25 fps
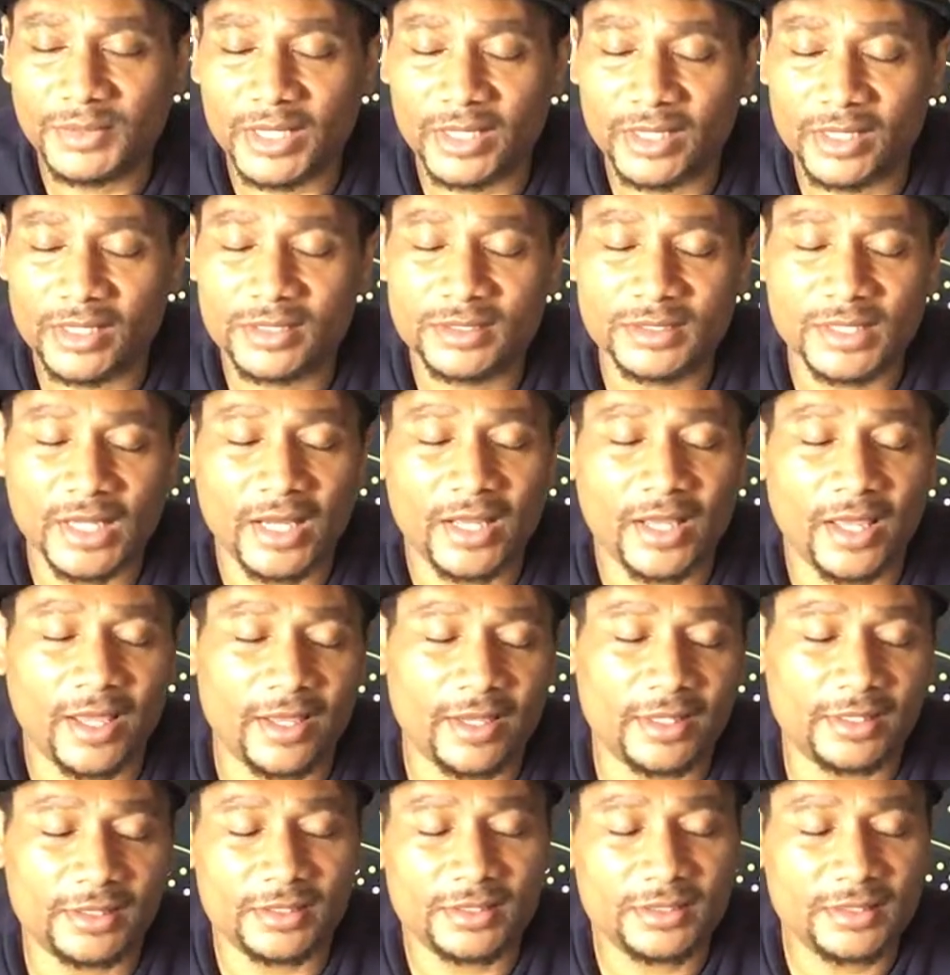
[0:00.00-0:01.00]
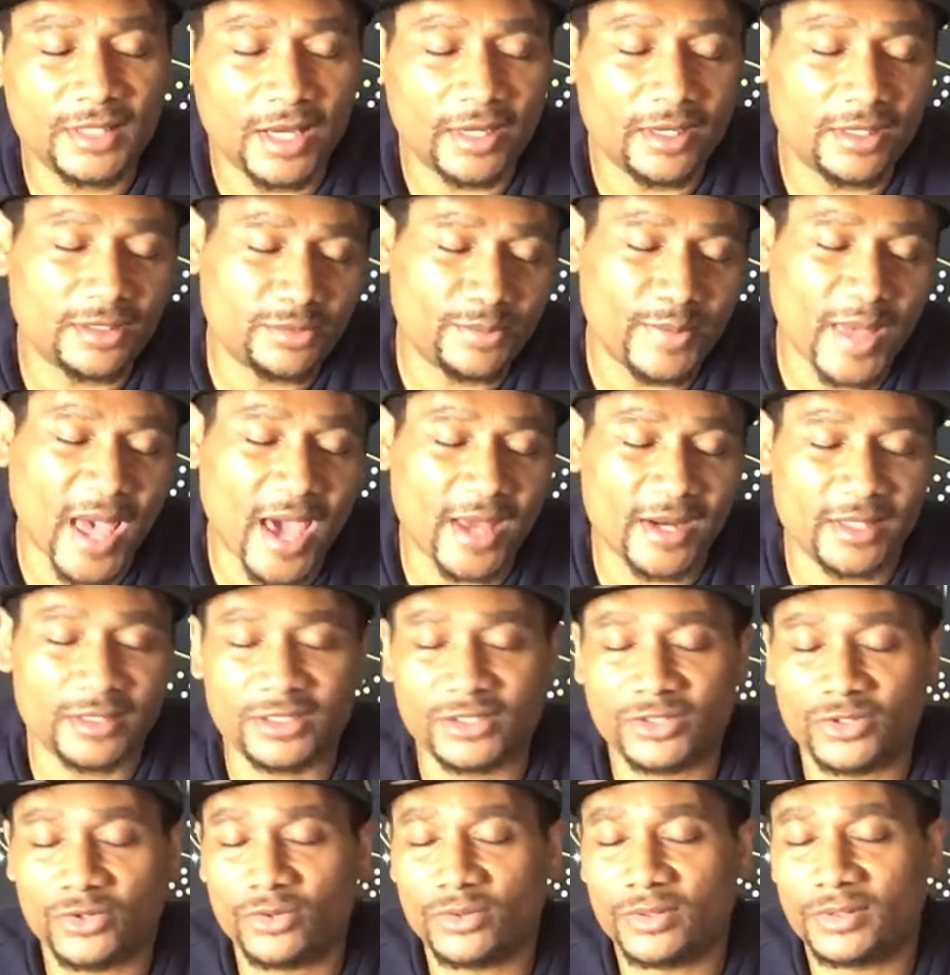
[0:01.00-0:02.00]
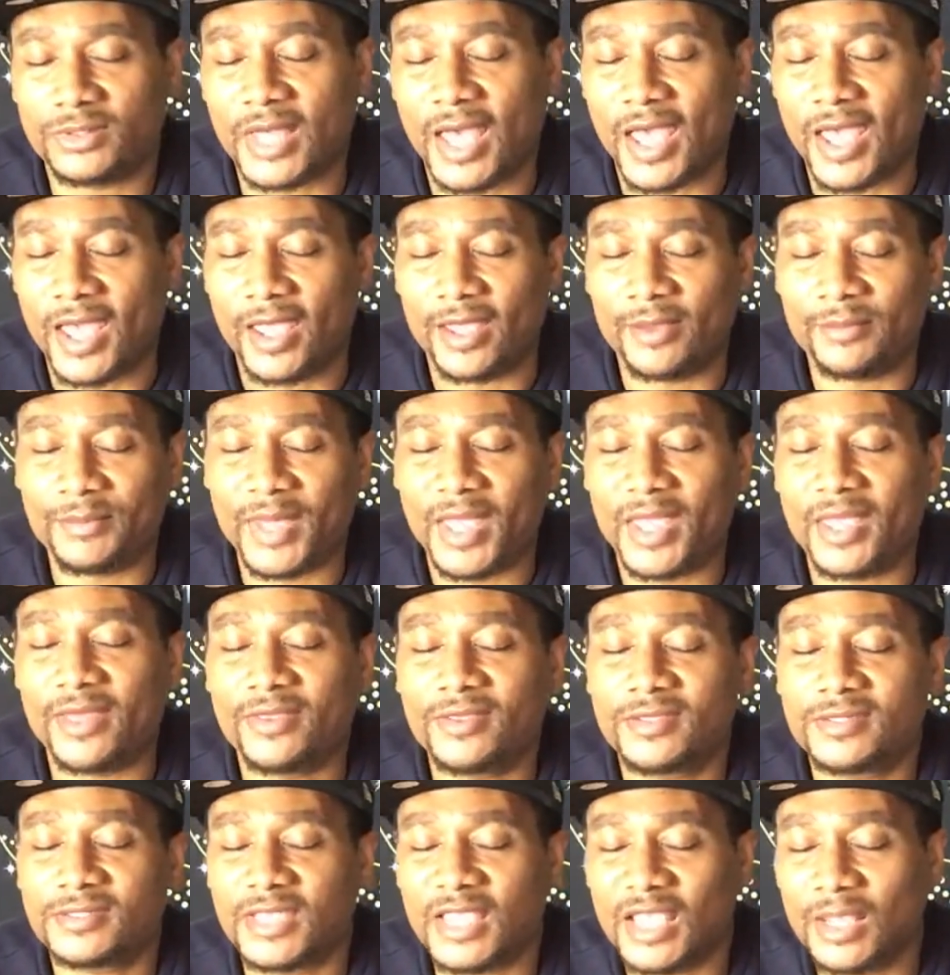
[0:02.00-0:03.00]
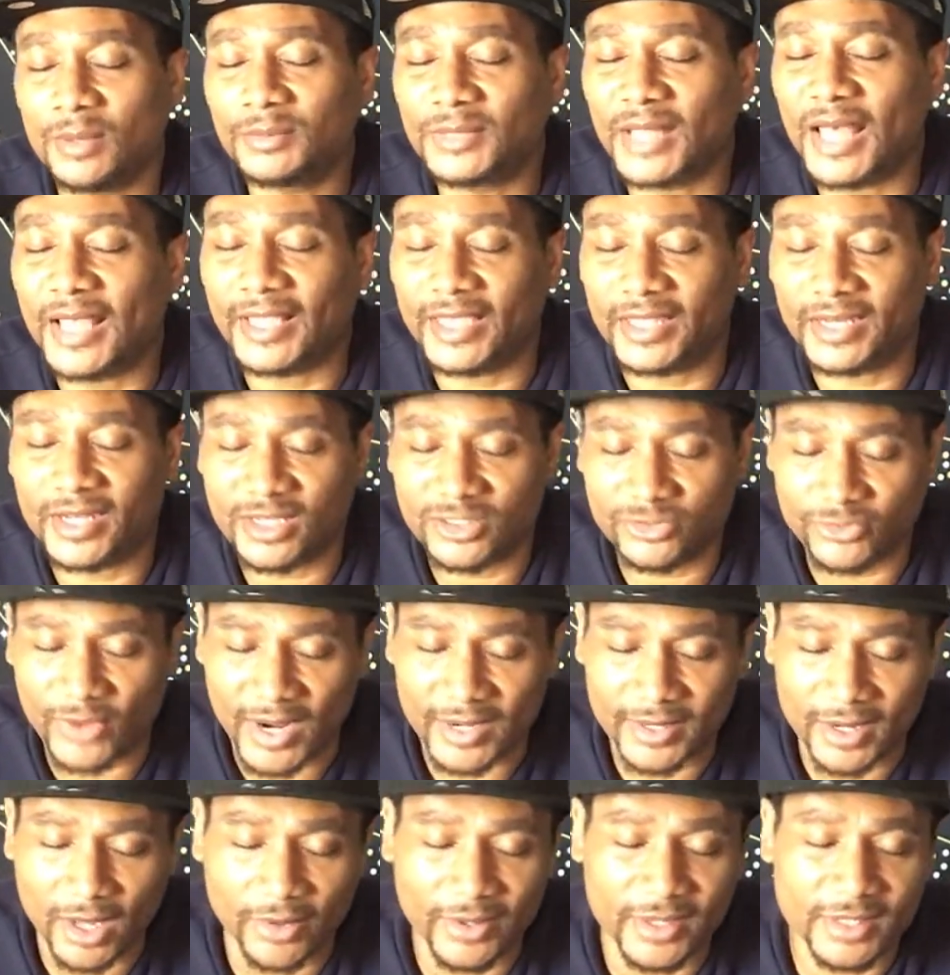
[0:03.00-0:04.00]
that it is not it is not as bad as you that it may seem like it is right now.